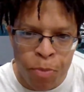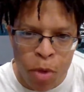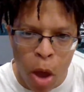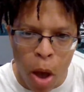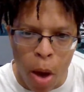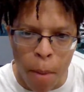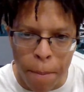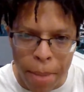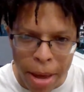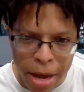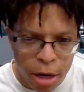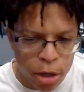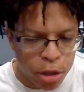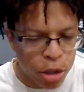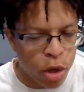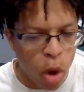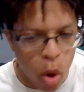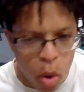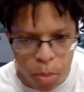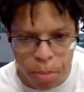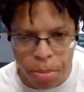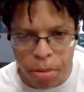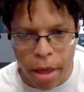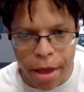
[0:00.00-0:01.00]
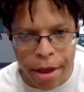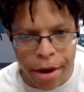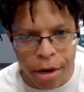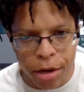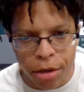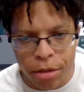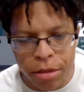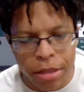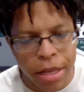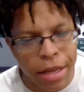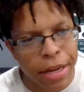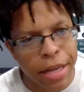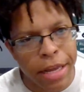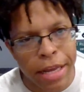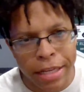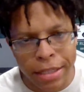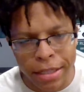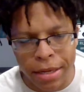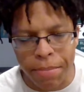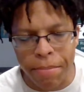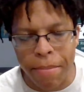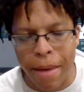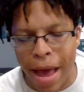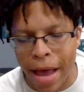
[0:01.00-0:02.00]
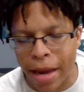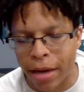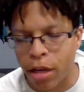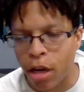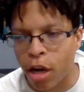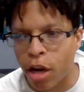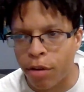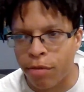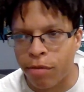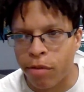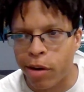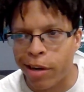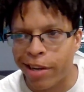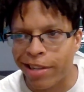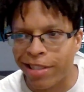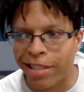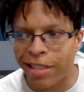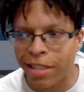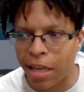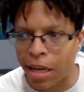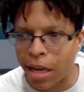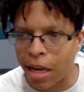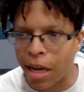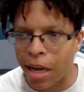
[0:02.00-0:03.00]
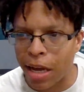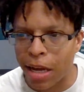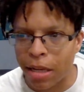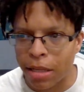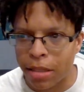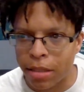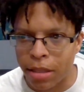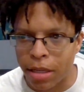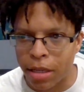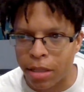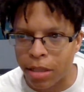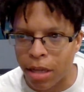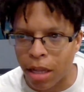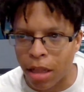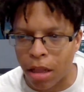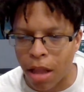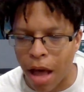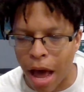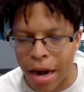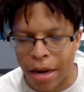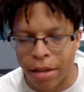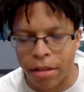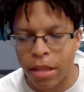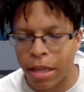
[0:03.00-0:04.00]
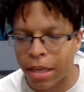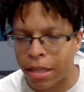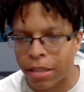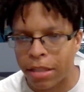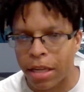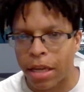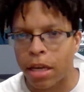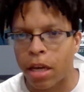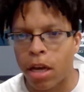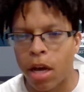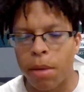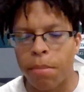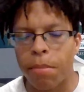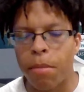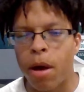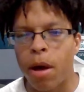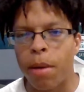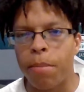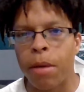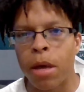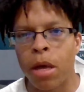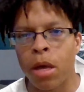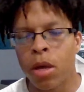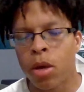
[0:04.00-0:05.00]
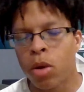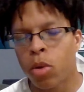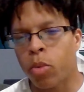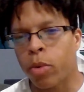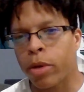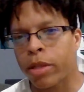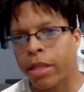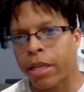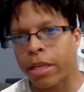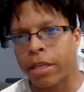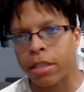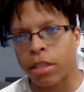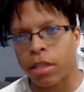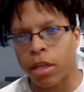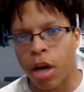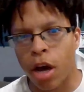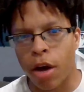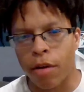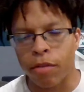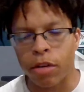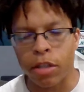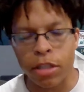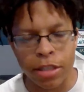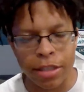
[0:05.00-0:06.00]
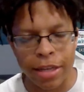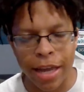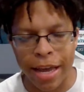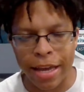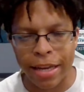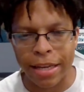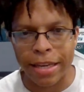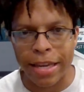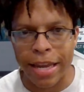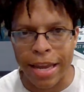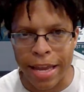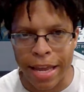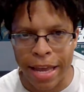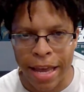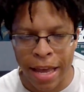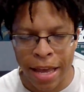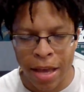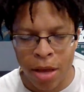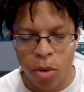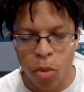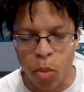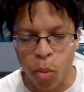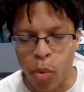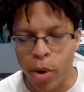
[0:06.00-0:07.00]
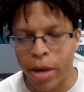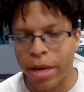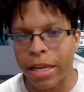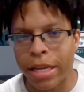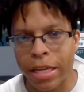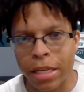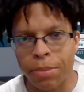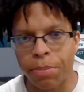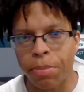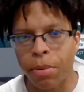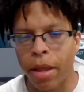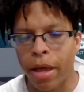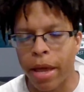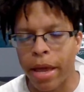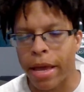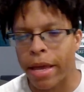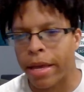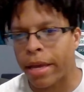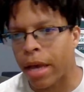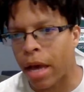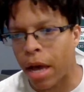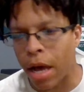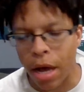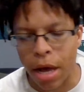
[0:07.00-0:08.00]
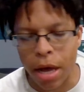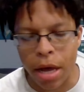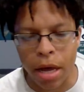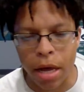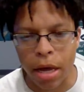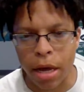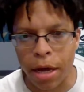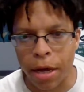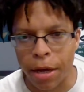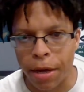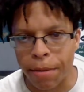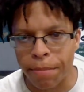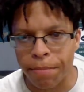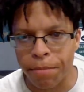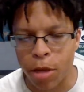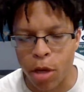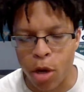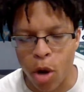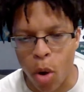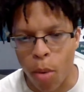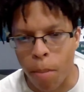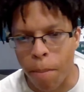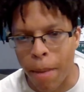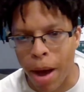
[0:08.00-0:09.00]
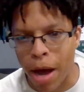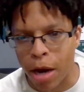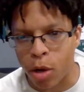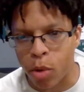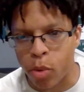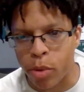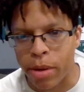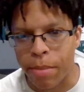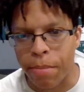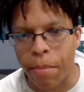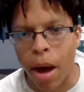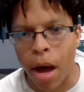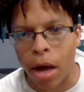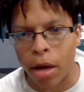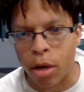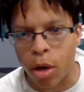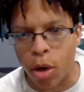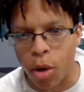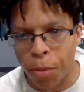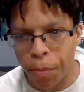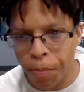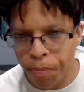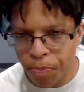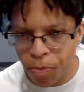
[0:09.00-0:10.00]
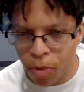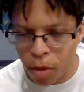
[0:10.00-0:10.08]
A better zone player than he is in man coverage. Uh, there's a lot of things that come up with his coverage technique when he's playing, uh, uh, you know, mano a mano